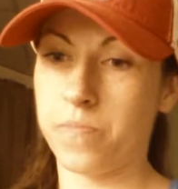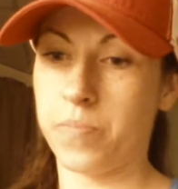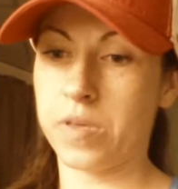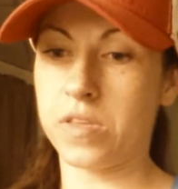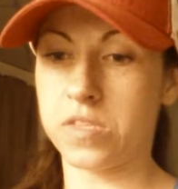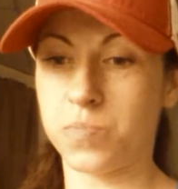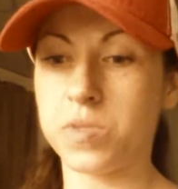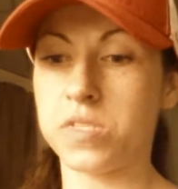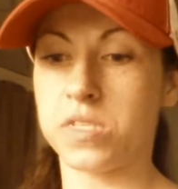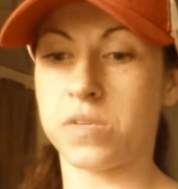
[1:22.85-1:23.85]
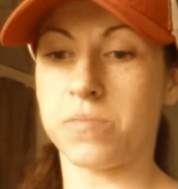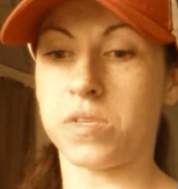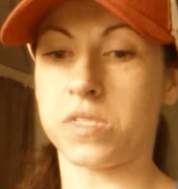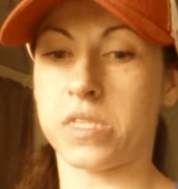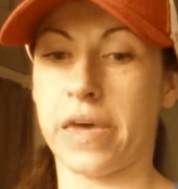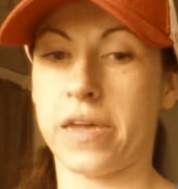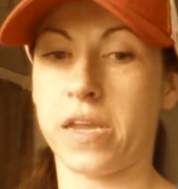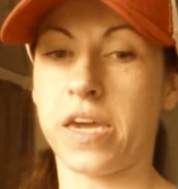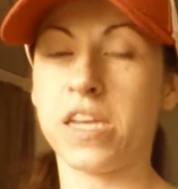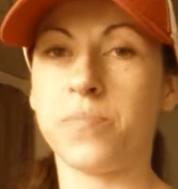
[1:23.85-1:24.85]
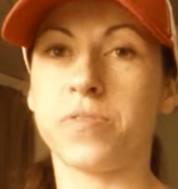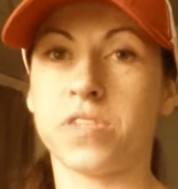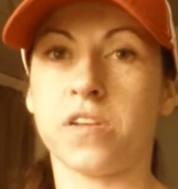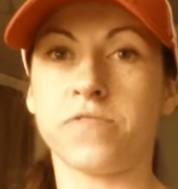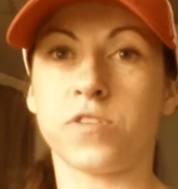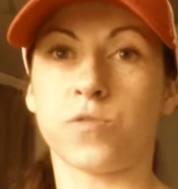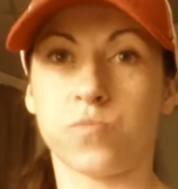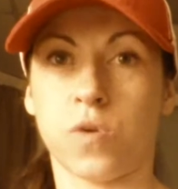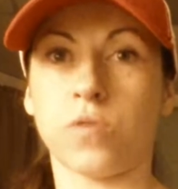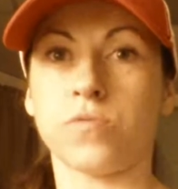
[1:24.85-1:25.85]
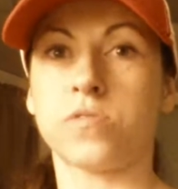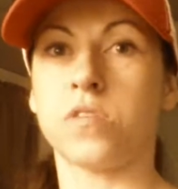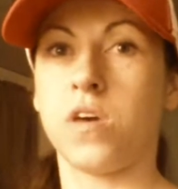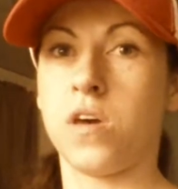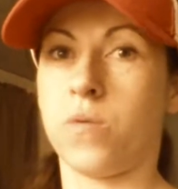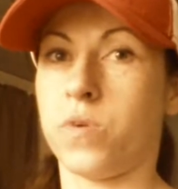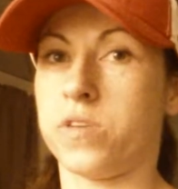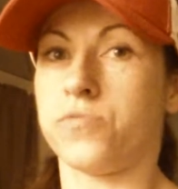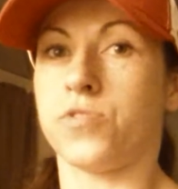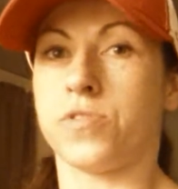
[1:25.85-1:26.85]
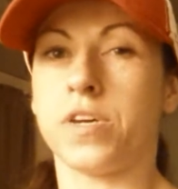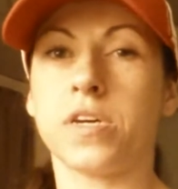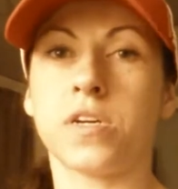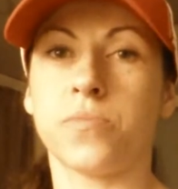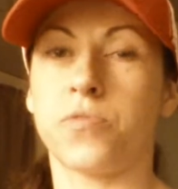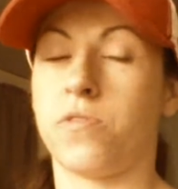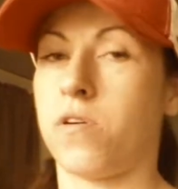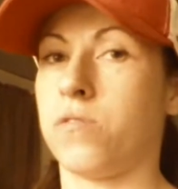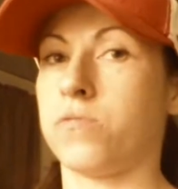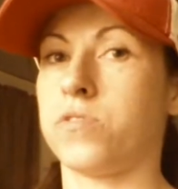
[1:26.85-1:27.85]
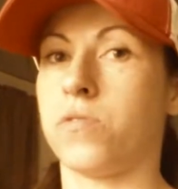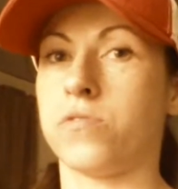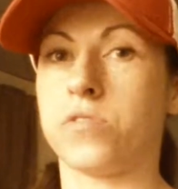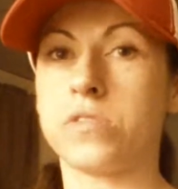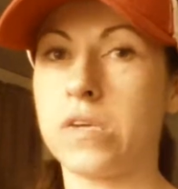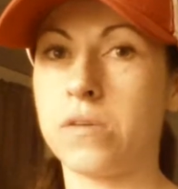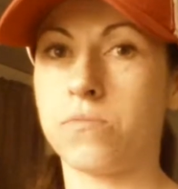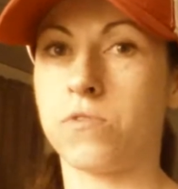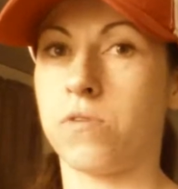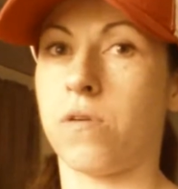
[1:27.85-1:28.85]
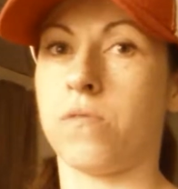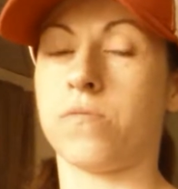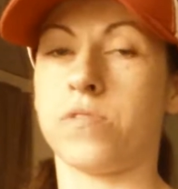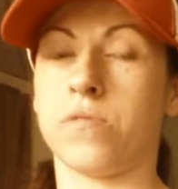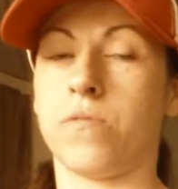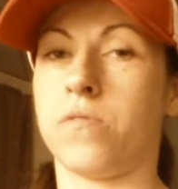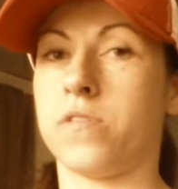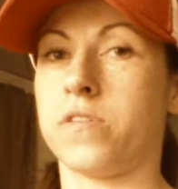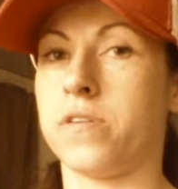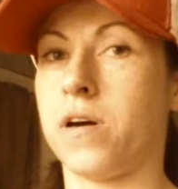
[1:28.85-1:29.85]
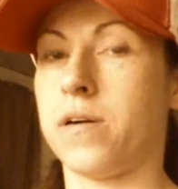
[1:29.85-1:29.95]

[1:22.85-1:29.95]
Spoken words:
But in this business, it means that 80% of your growth, whether it's your income growth or your team growth or